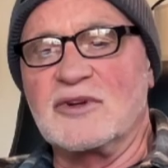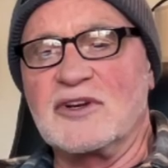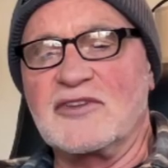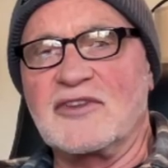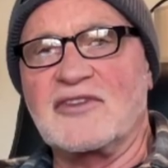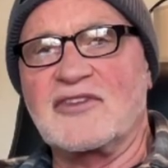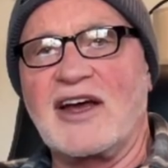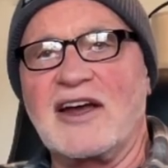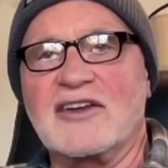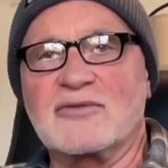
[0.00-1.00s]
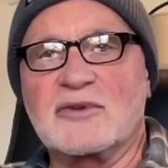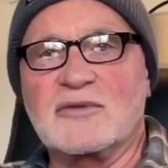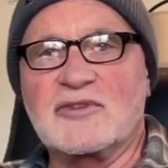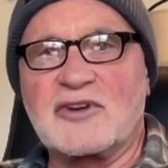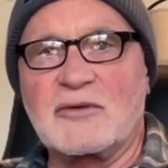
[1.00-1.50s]
is the size? We
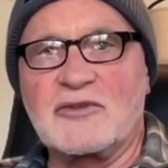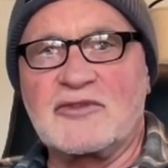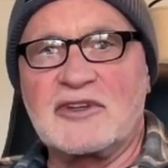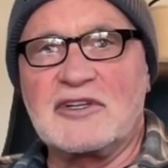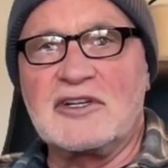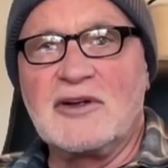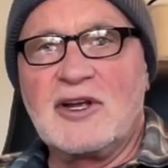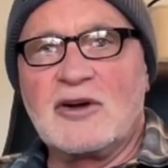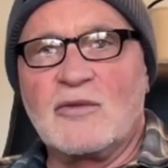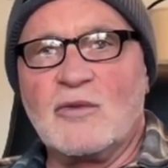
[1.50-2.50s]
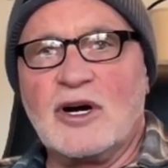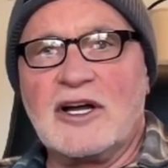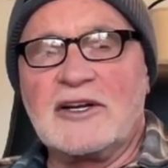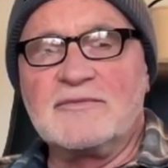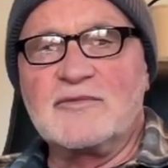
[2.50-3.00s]
would start with D,
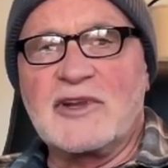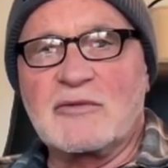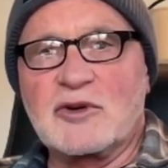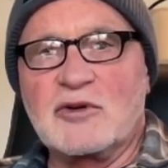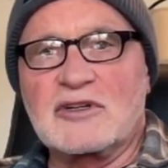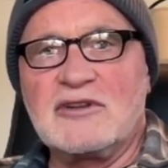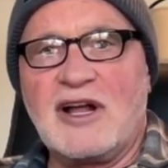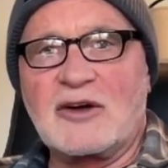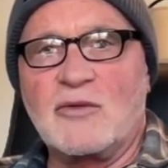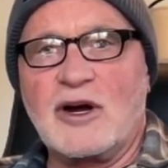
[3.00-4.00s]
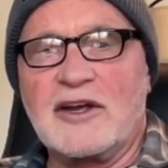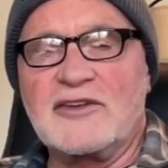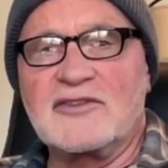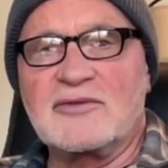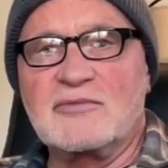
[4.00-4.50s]
1, and we're going
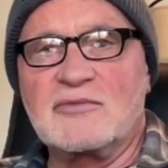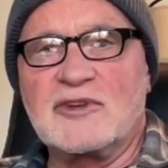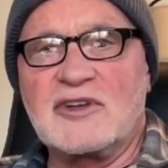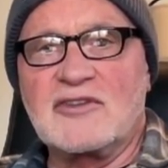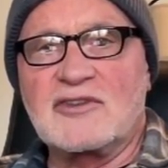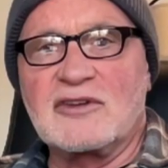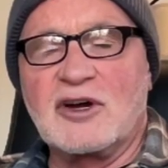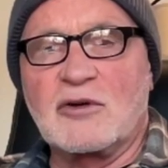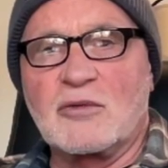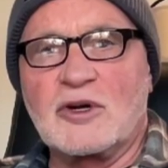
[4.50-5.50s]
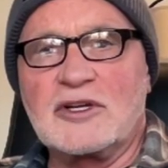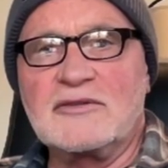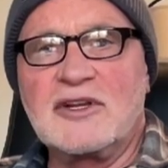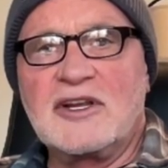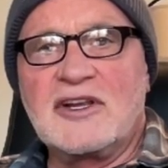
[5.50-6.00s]
clockwise. D is the lower one.
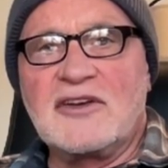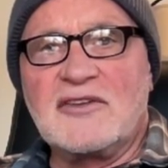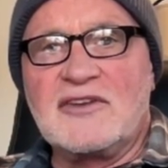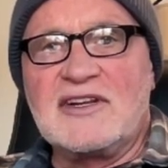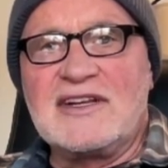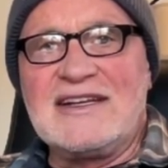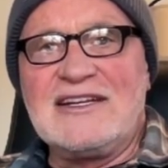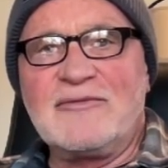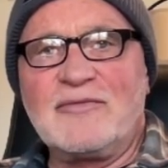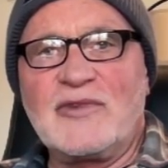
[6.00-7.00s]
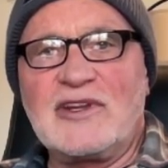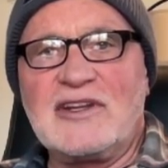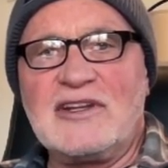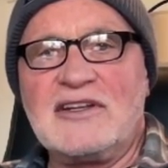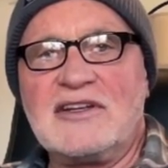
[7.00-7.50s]
D,
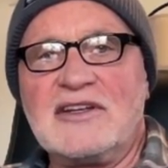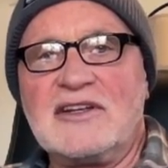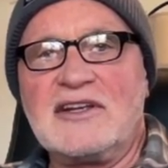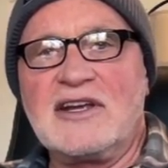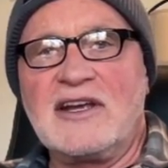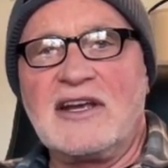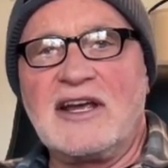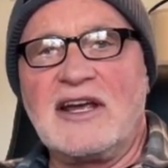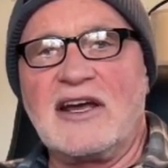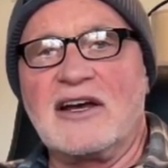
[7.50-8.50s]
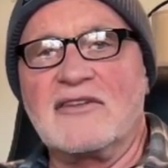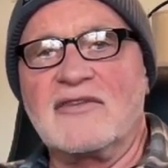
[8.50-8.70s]
E, F,